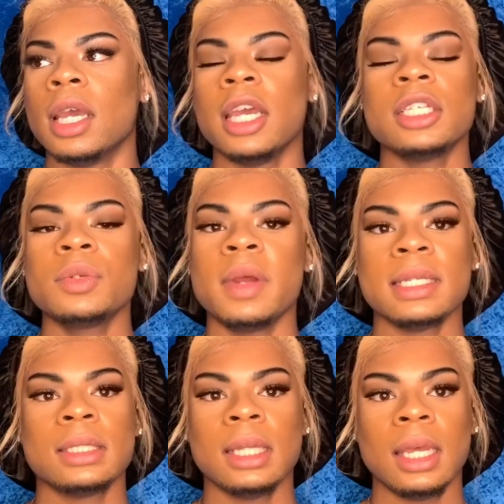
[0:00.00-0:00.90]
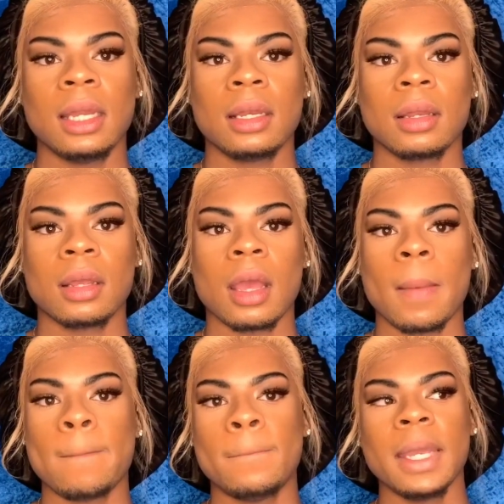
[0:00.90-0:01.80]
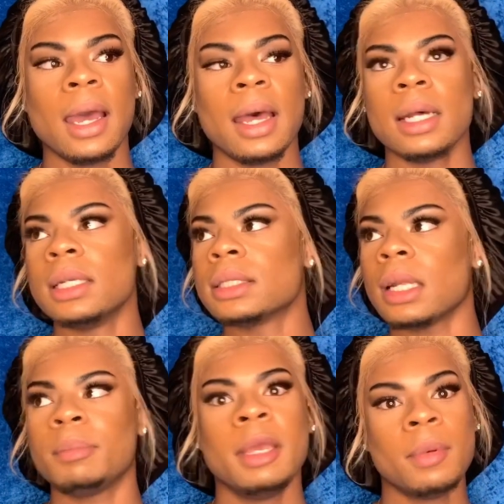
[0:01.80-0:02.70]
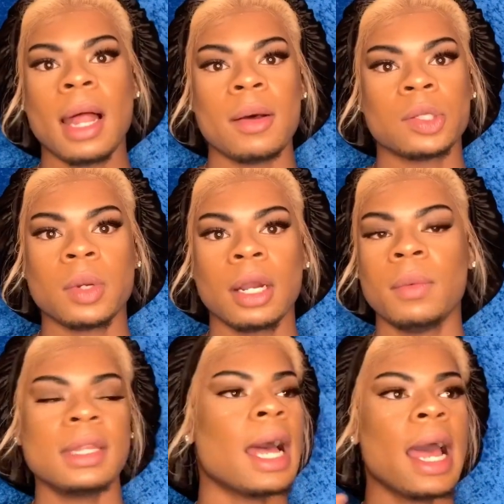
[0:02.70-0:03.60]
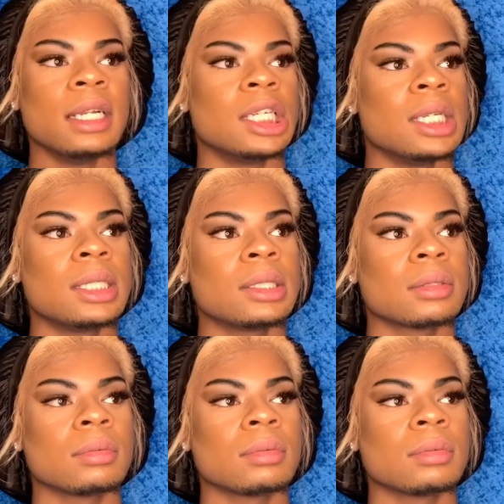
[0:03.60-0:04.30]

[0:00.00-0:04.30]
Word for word: interested because people I was working with, I just